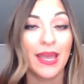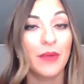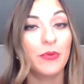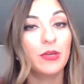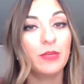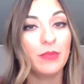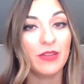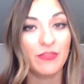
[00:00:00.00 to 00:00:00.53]
And
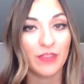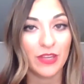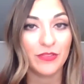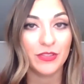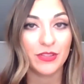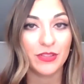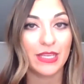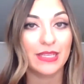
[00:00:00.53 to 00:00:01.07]
one of my
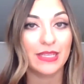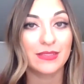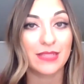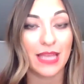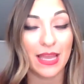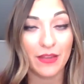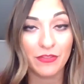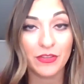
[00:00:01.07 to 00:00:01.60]
favorite
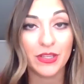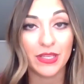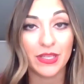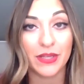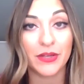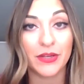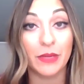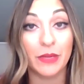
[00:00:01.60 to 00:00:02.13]
things every
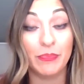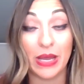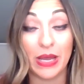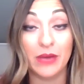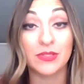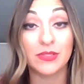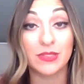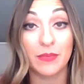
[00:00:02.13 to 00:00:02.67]
year
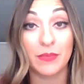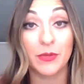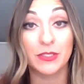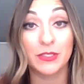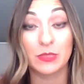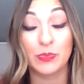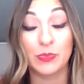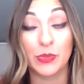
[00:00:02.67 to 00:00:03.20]
about summer
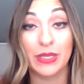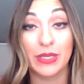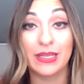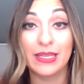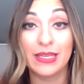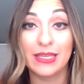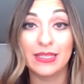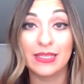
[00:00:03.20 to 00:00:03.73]
and
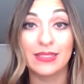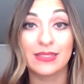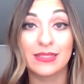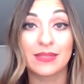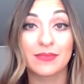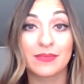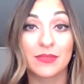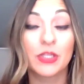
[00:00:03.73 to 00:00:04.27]
spring
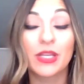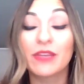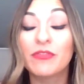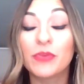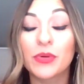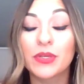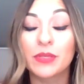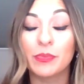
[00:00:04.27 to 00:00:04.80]
is looking
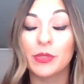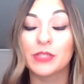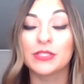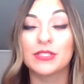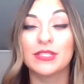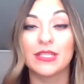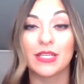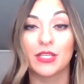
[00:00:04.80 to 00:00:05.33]
forward to
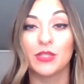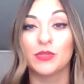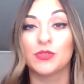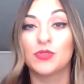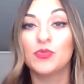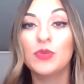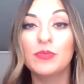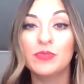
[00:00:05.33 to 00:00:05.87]
purchasing a new
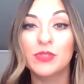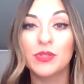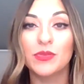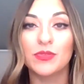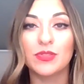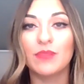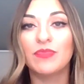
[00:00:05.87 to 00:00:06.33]
swimsuit,